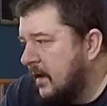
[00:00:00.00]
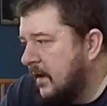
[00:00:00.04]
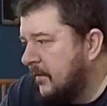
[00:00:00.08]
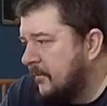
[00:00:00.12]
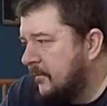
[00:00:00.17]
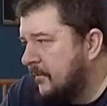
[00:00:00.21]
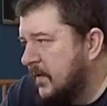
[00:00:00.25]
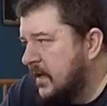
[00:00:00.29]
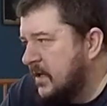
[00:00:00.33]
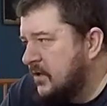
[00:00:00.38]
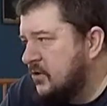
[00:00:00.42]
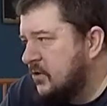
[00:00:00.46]

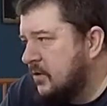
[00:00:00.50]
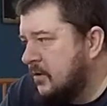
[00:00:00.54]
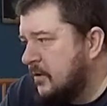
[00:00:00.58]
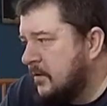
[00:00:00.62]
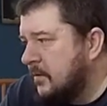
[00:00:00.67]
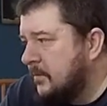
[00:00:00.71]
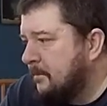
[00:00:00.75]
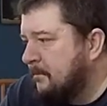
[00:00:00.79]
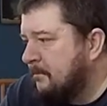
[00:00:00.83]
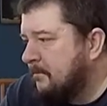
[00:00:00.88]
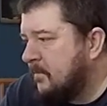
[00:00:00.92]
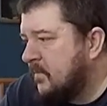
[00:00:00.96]

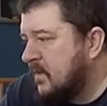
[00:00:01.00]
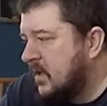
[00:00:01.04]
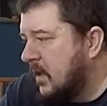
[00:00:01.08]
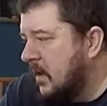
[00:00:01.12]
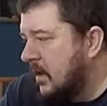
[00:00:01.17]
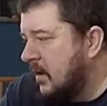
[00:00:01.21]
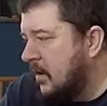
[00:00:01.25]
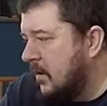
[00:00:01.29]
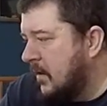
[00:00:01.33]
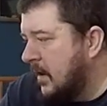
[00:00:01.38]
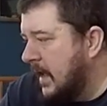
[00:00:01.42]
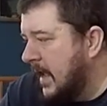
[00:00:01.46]
feature, you
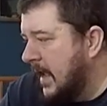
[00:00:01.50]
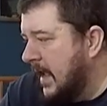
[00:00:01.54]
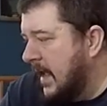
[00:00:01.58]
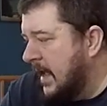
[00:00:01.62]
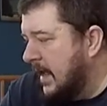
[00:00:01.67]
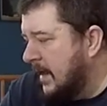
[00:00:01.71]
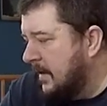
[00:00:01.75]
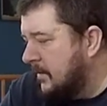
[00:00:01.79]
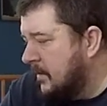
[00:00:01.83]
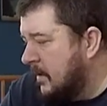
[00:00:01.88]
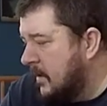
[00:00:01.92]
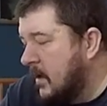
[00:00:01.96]
know,
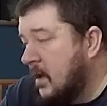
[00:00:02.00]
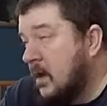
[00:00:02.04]
and